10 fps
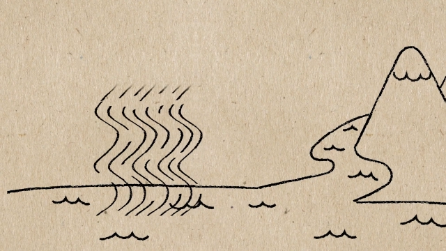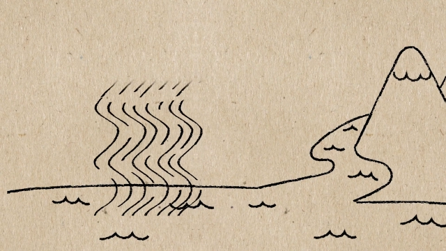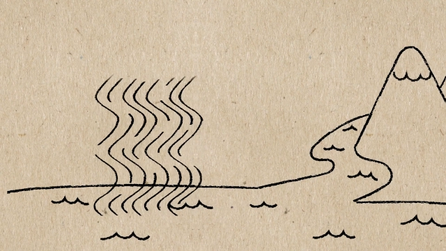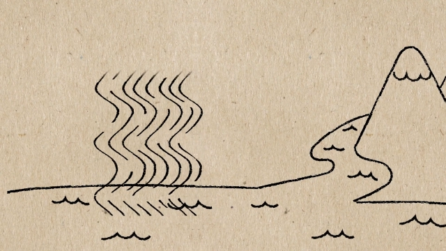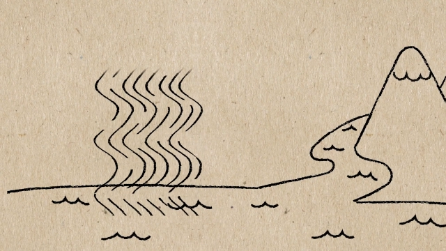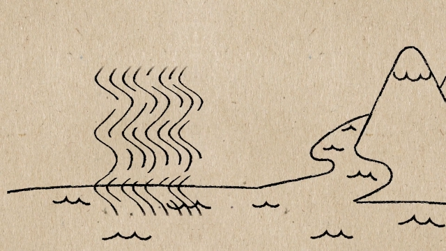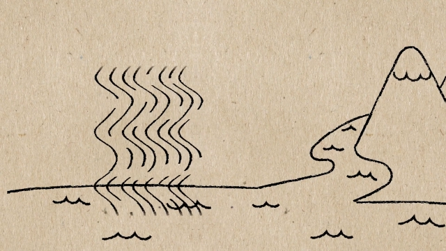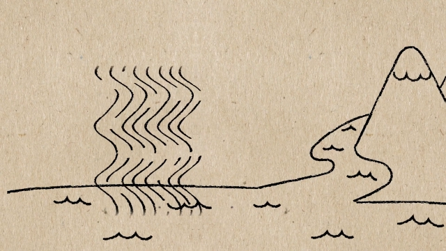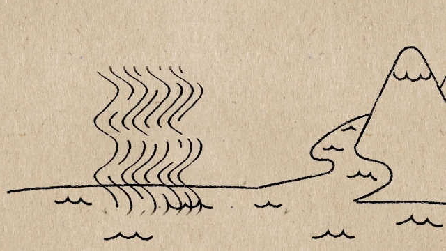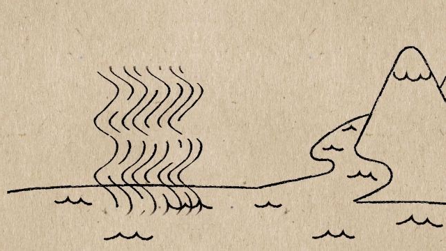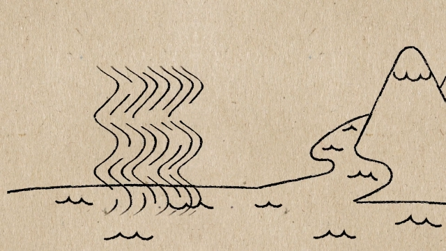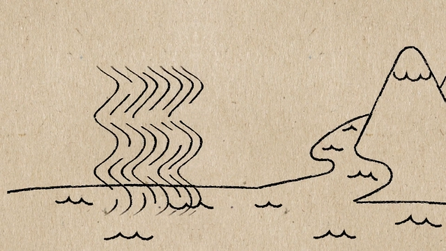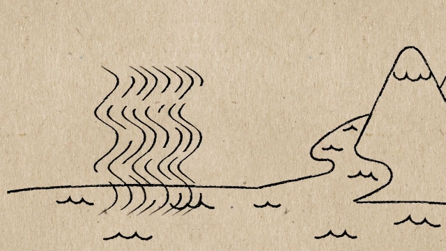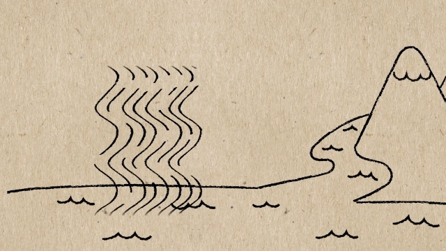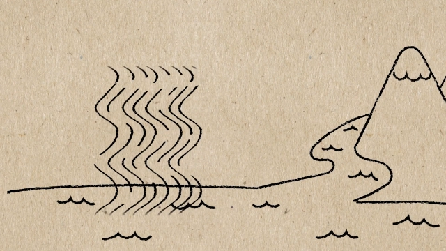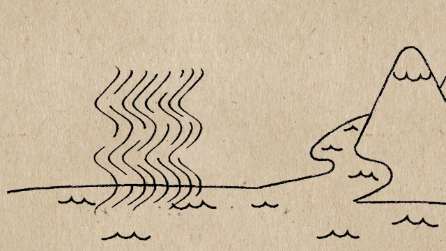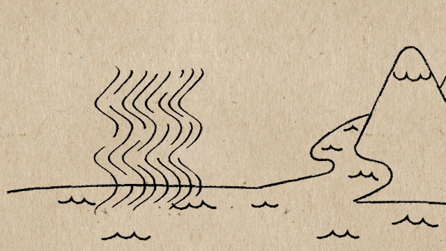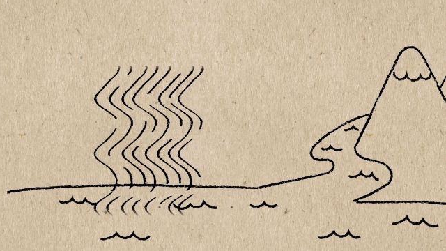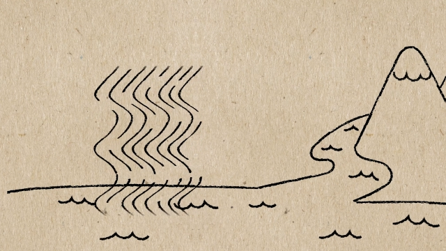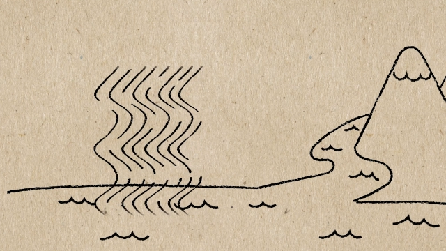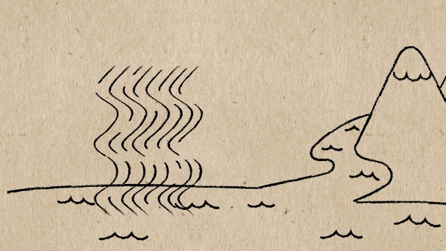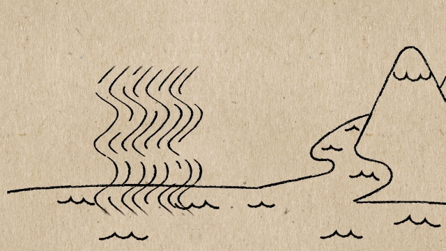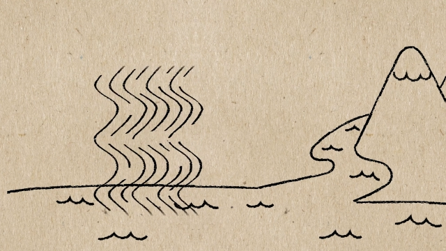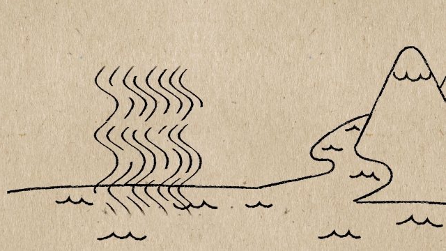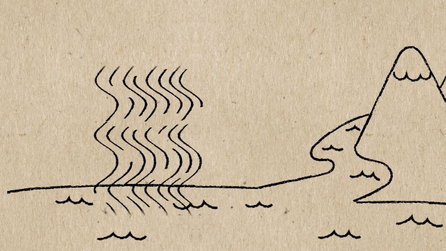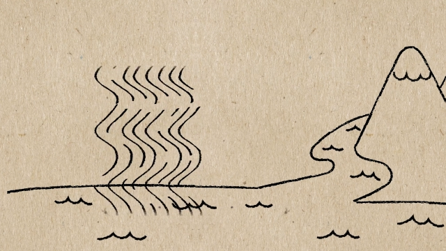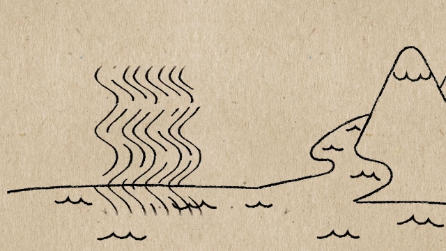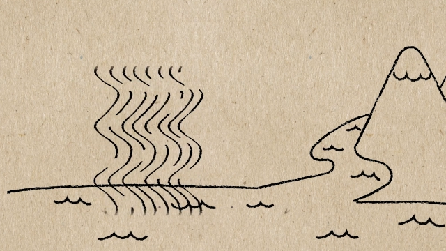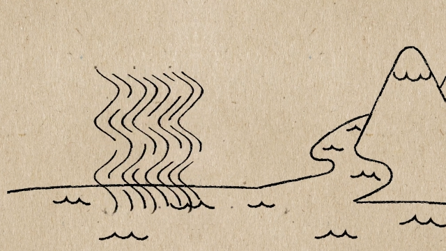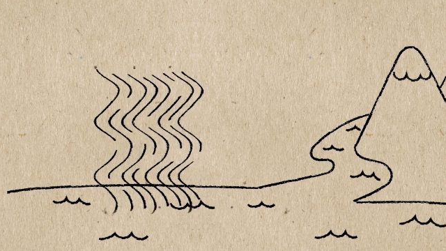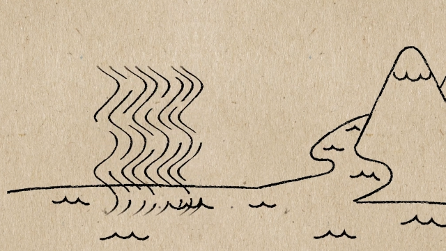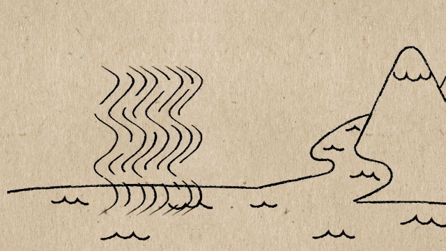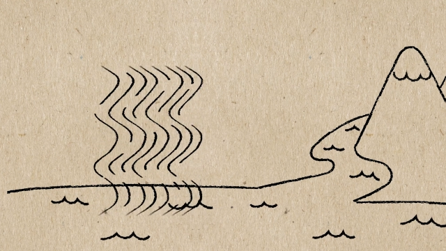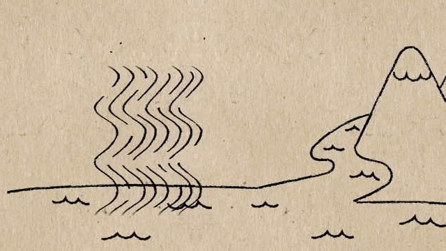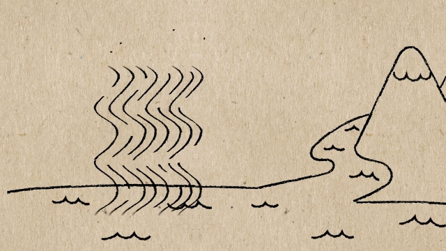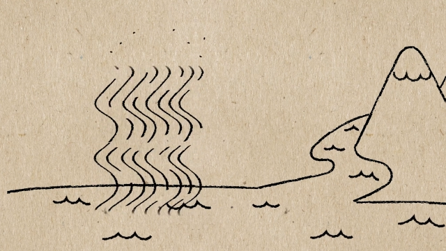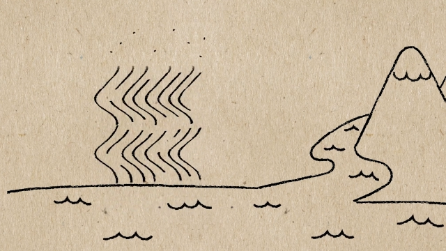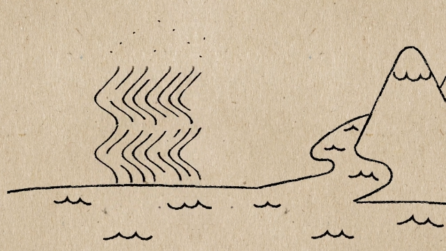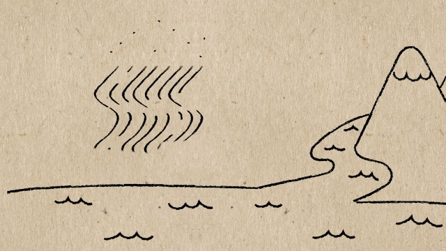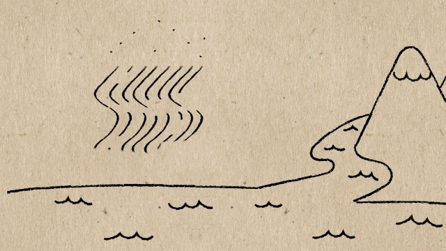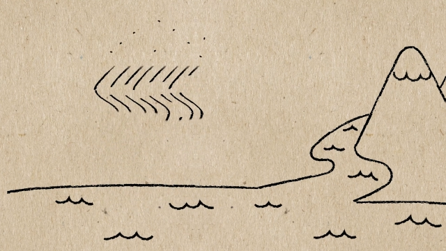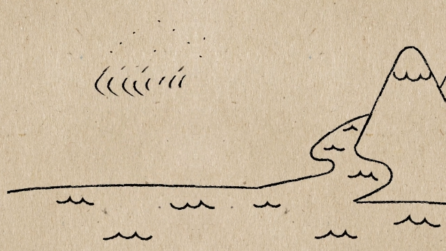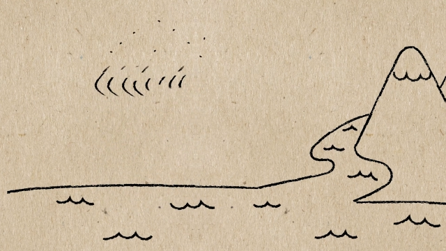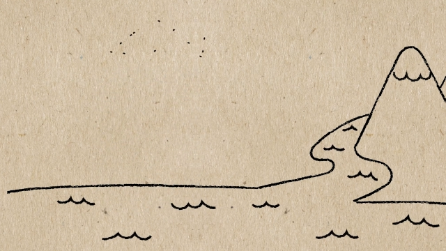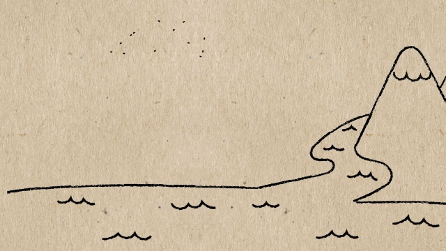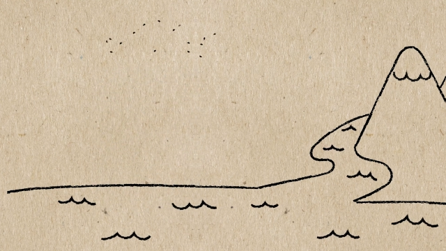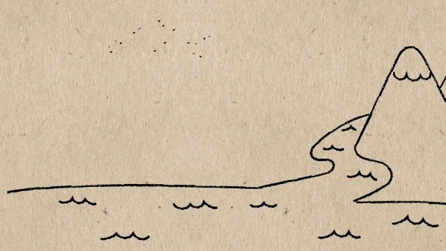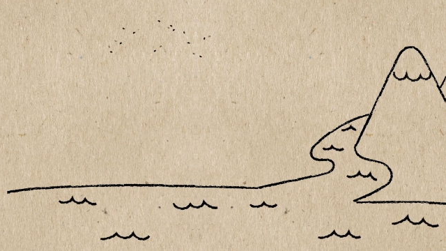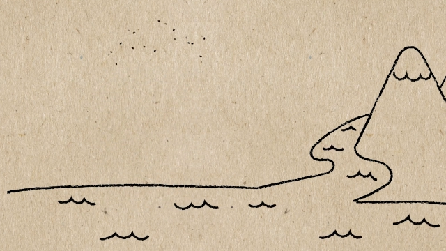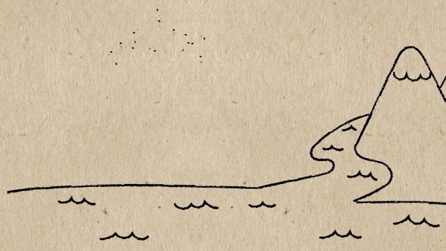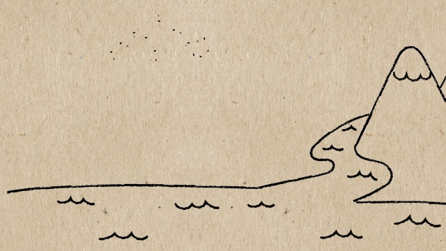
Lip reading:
No face is visible, so there are no lips to read.